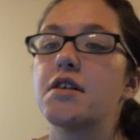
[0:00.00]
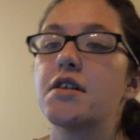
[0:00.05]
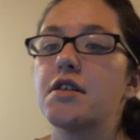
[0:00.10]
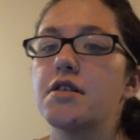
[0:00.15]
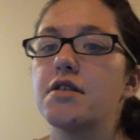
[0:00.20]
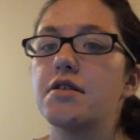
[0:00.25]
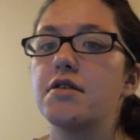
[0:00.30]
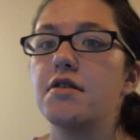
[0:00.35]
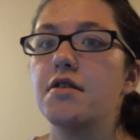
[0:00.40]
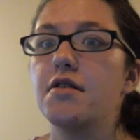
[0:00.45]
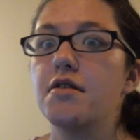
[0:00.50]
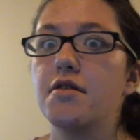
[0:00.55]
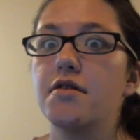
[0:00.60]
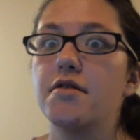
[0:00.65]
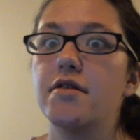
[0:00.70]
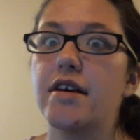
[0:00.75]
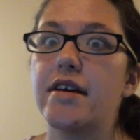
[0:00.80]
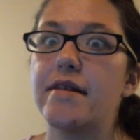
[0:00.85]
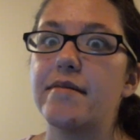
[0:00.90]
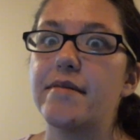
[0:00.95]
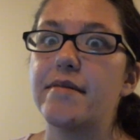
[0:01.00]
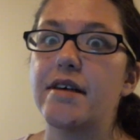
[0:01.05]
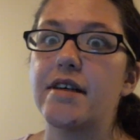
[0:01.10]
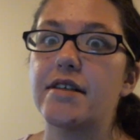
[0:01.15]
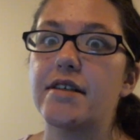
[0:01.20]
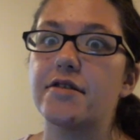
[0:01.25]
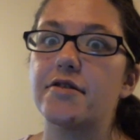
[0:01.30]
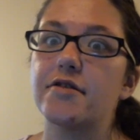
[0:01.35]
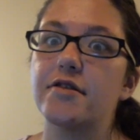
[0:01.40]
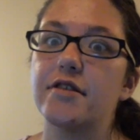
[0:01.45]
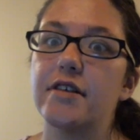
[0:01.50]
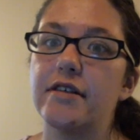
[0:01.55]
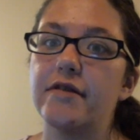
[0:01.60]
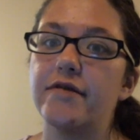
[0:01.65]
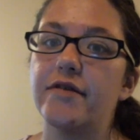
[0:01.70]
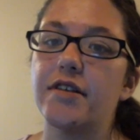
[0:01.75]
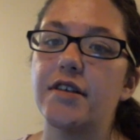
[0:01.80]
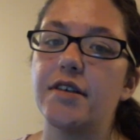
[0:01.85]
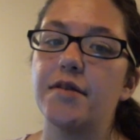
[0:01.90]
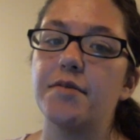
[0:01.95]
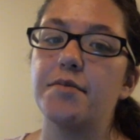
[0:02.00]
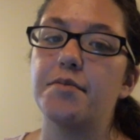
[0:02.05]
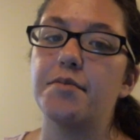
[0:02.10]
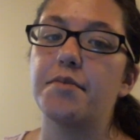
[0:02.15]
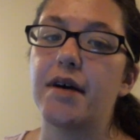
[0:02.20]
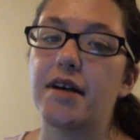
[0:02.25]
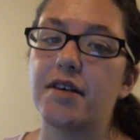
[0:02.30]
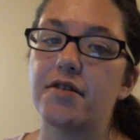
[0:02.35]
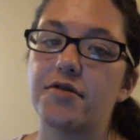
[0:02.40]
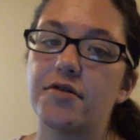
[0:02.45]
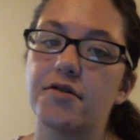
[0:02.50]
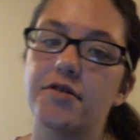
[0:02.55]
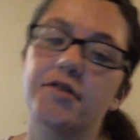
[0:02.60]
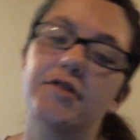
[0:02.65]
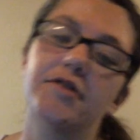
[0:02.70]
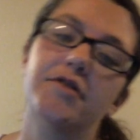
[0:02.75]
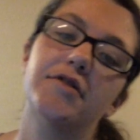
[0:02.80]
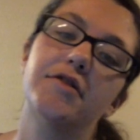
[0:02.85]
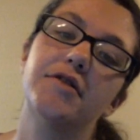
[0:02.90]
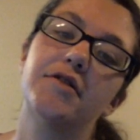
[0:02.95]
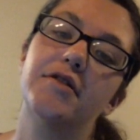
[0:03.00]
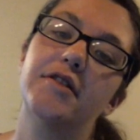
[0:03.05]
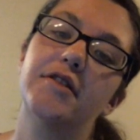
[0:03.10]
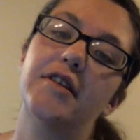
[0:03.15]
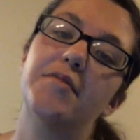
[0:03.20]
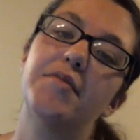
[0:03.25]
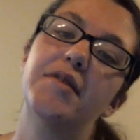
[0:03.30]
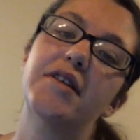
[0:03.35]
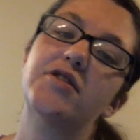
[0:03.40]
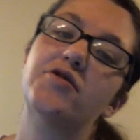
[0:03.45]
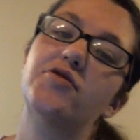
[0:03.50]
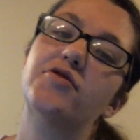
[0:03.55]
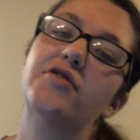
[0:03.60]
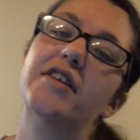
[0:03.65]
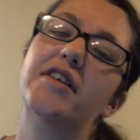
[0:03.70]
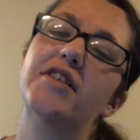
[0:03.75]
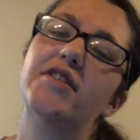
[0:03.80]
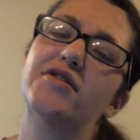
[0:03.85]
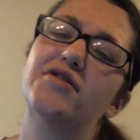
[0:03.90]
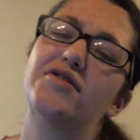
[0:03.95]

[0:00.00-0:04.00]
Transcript: So that makes her even better. That makes her like